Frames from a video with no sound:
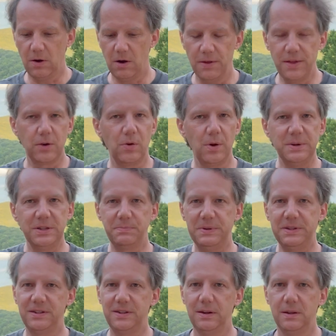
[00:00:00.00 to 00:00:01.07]
All that equipment's been
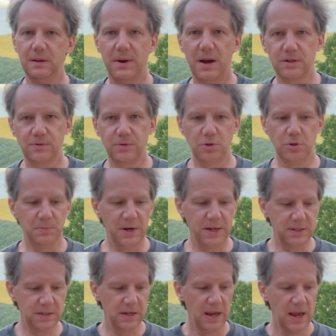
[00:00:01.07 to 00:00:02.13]
sitting in the box for 2
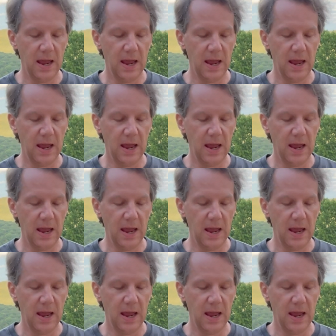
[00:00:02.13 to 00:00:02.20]
months.